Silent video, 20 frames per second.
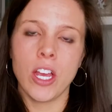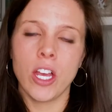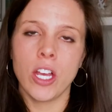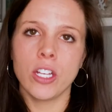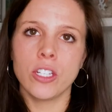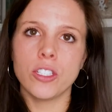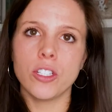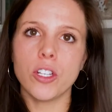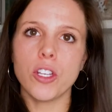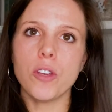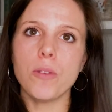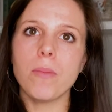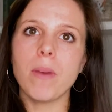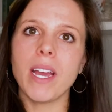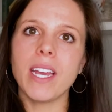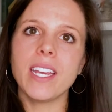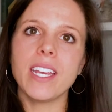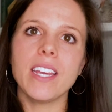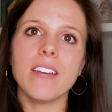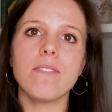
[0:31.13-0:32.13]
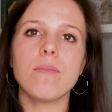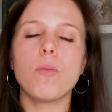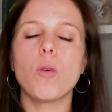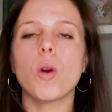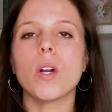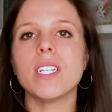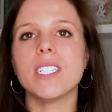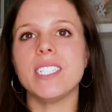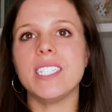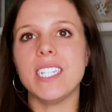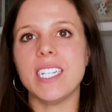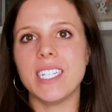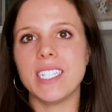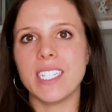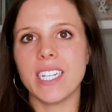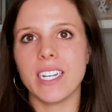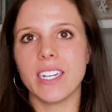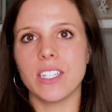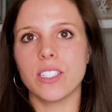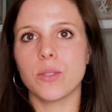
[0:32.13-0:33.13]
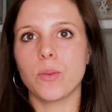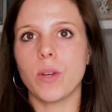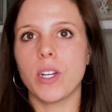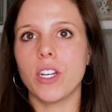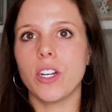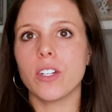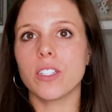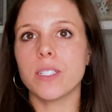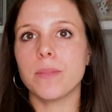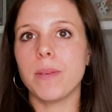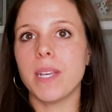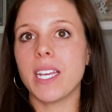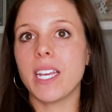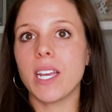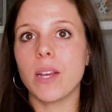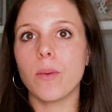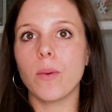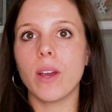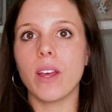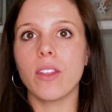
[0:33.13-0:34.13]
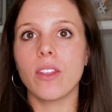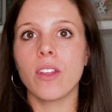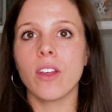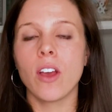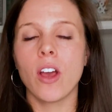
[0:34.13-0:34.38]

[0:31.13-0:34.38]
So you might give more details when you're speaking with